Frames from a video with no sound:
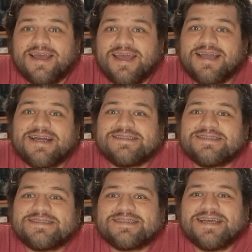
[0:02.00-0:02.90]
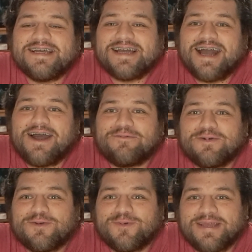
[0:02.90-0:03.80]
Hey guys,
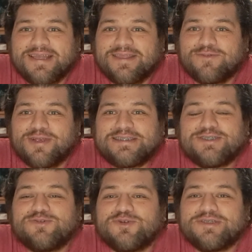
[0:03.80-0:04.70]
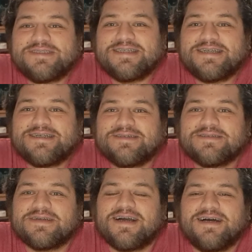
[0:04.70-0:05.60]
Albert with Rescue Roots here.
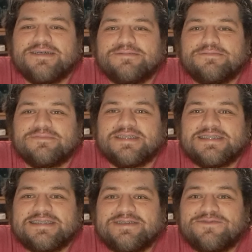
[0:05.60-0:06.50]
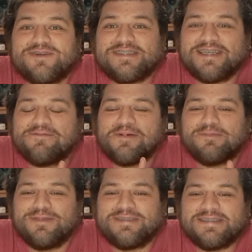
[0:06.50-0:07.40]
This is the first time
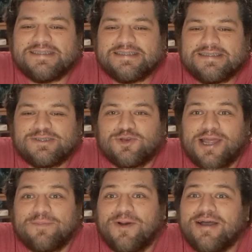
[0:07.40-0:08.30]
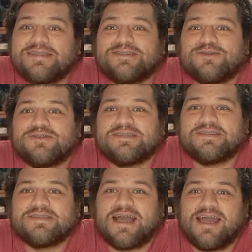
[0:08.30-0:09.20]
I'm using this tripod, so
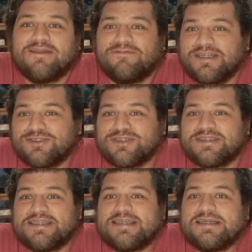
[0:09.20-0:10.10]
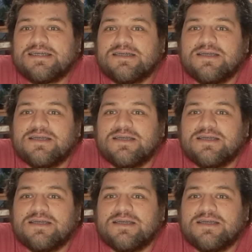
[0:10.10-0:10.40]
it's kind of interesting.